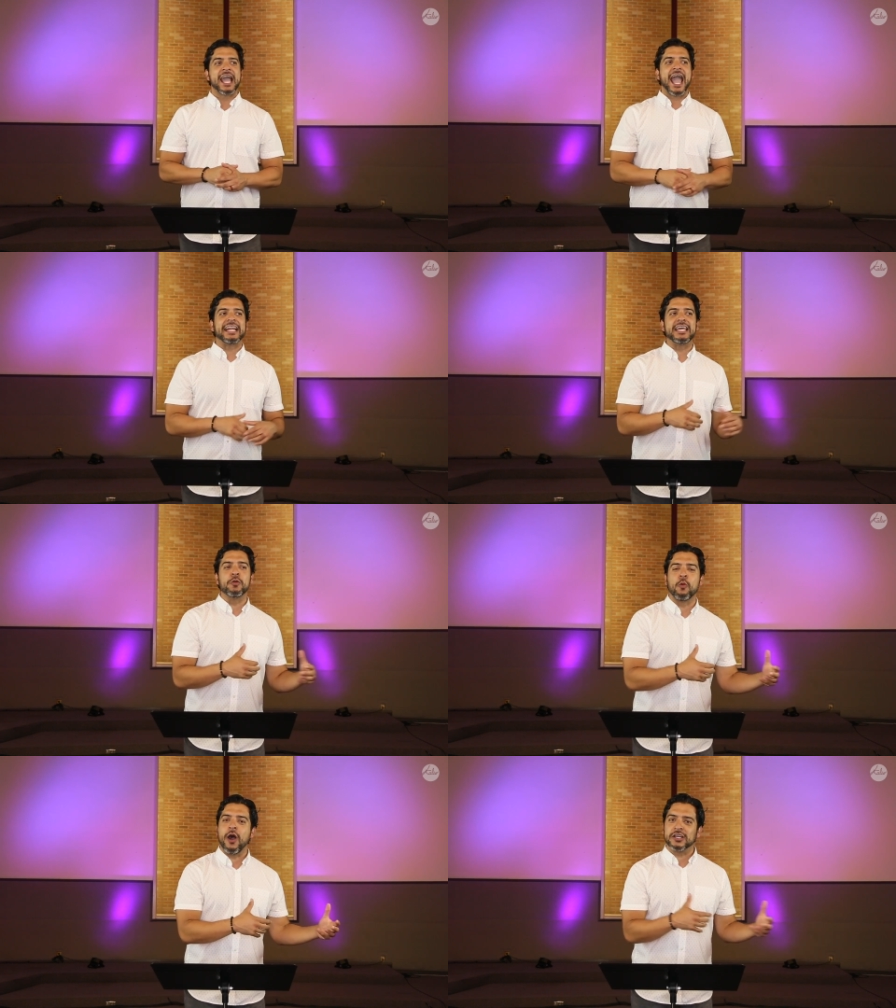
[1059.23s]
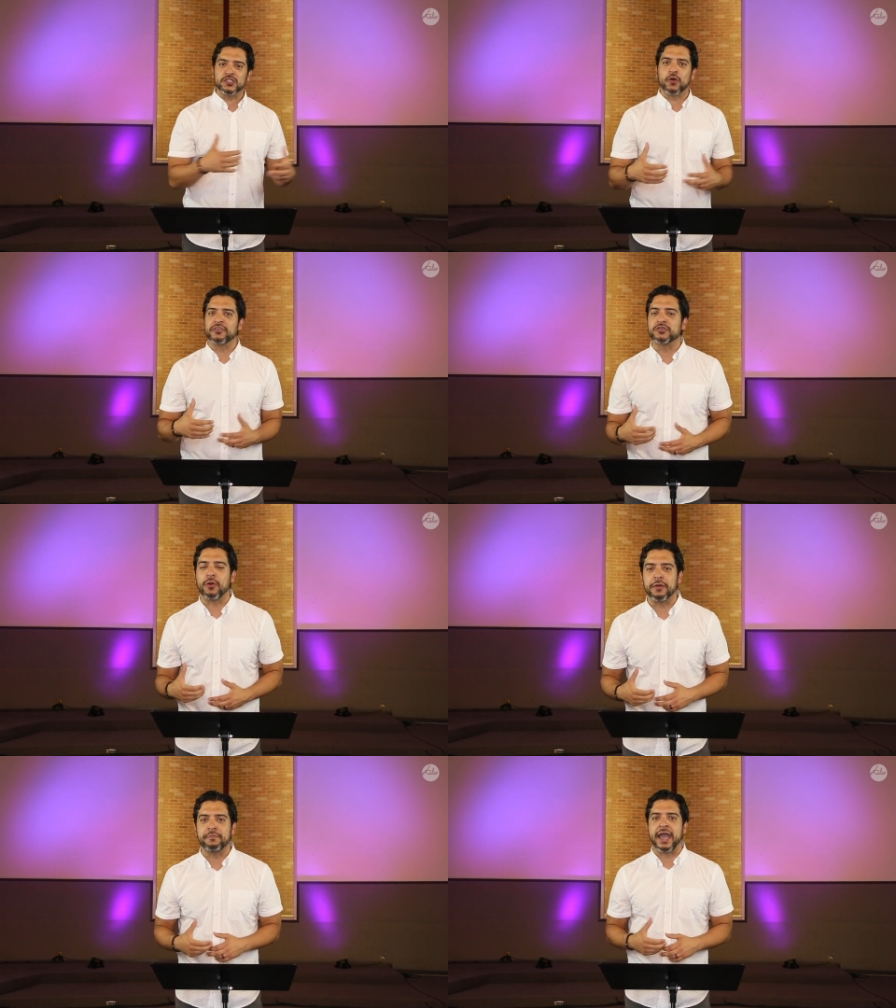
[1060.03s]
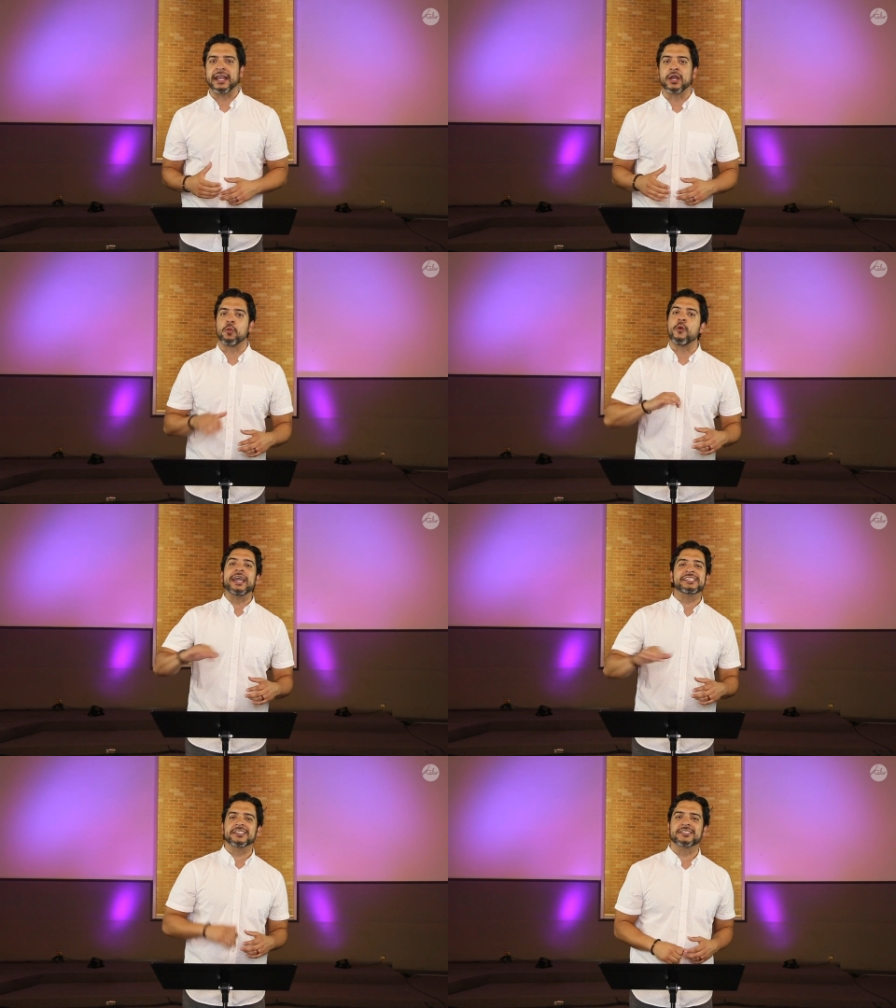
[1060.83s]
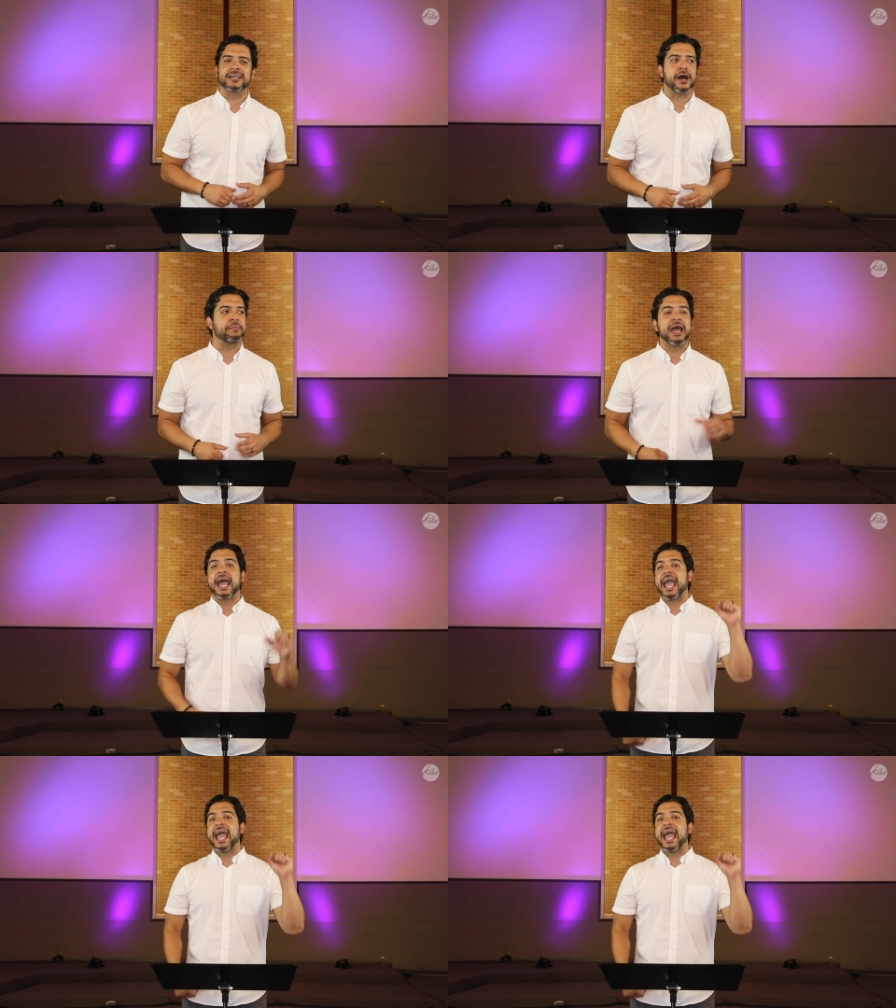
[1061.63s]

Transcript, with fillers: and he walks over to our bed and wakes us up,